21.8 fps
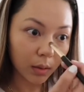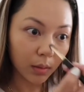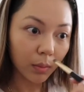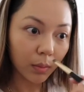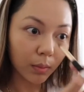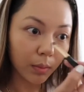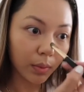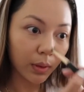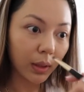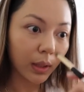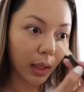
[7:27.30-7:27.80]

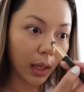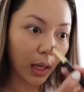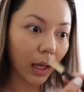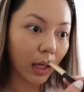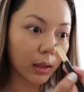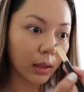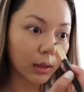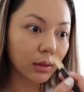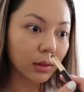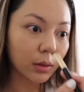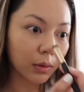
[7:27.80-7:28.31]
But
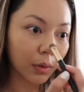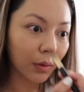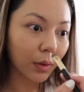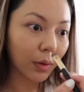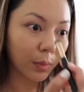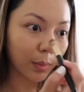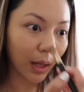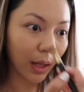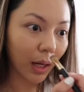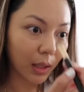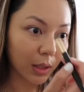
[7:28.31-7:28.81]
yeah, so
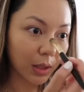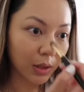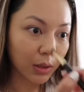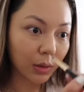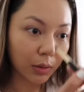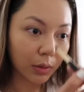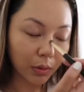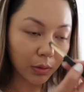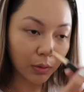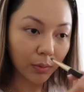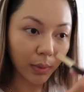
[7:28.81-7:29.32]
going back
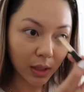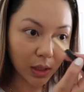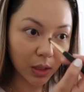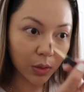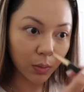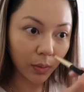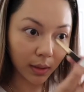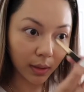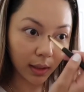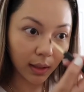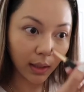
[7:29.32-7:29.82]
to my
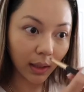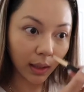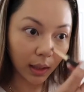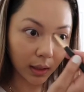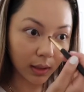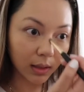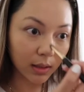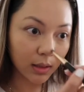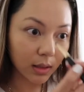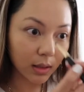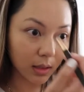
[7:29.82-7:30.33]
sweaty
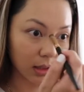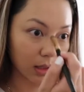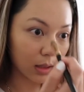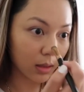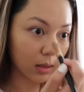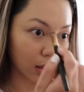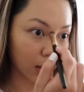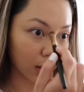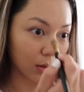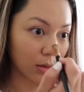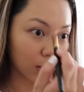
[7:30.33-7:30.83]
hands, it's
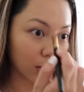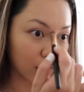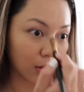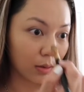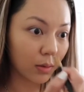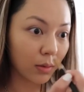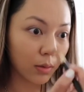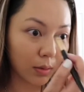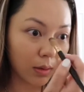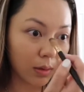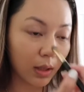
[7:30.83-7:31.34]

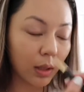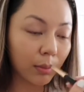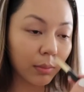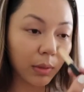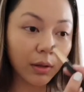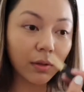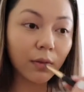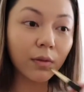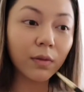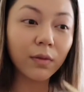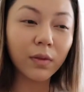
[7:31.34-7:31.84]
also in
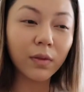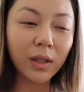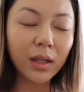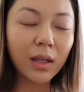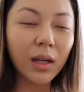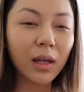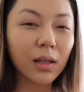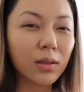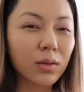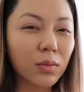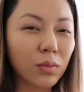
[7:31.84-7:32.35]
my feet
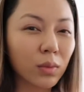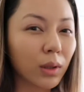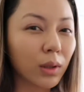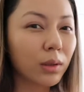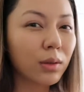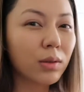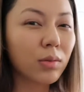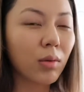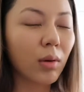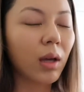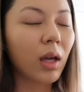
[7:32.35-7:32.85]
as
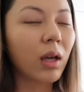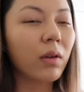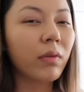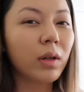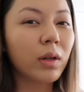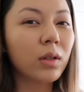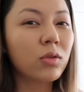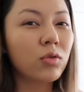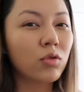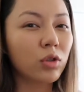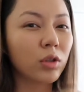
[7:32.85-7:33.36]
well. So I have
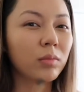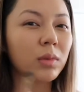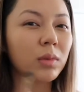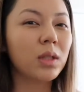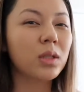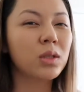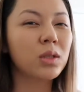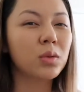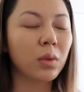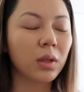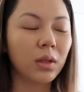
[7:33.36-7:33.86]
extremely
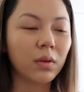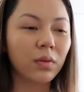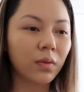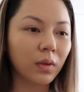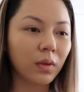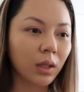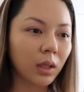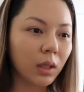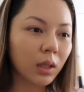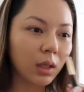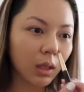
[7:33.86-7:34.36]
sweaty
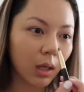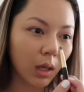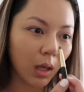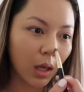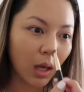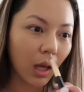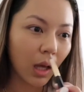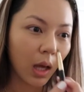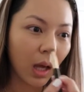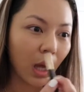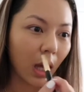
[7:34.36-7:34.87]
feet,
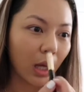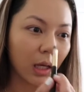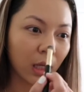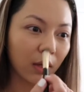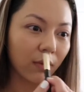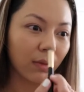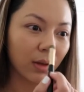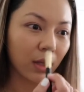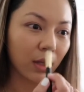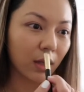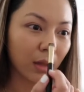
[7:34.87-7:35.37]
and
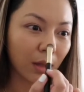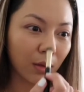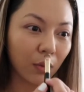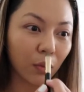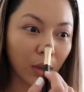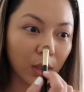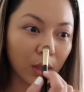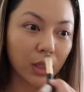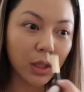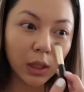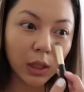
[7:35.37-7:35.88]
even in the
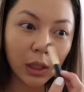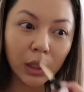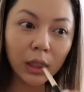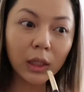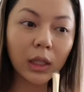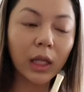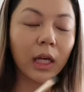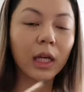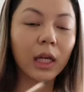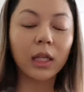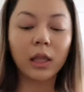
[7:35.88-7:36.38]
winter,
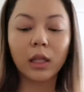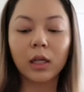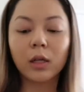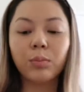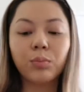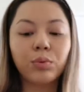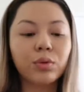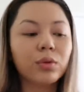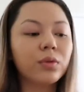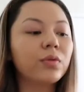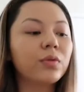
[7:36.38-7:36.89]
like, they're
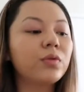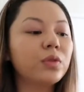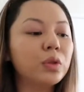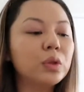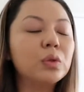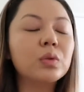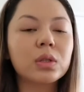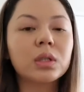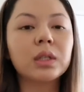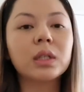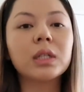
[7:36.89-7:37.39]

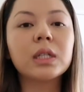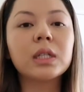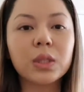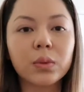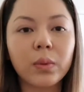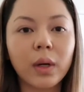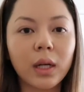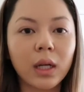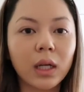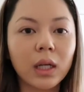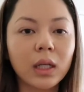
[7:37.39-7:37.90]
profusely
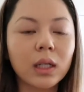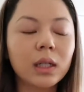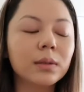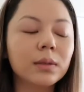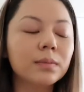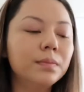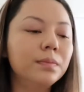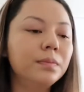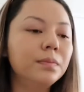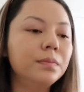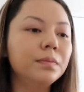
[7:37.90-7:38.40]
sweating.
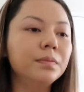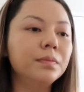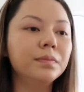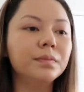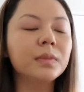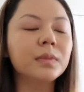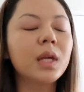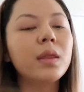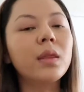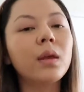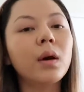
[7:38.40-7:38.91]

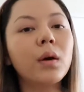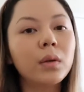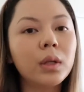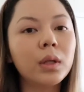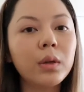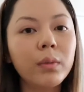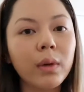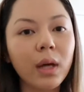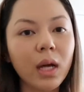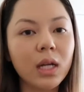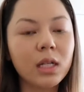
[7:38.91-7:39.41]
And the
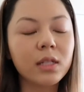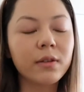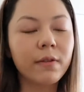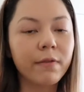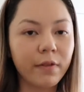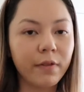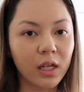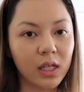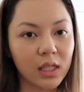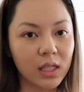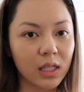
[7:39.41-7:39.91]
only way to
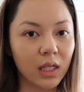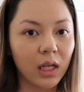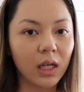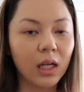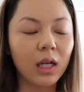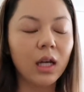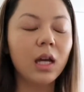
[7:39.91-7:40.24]
fix it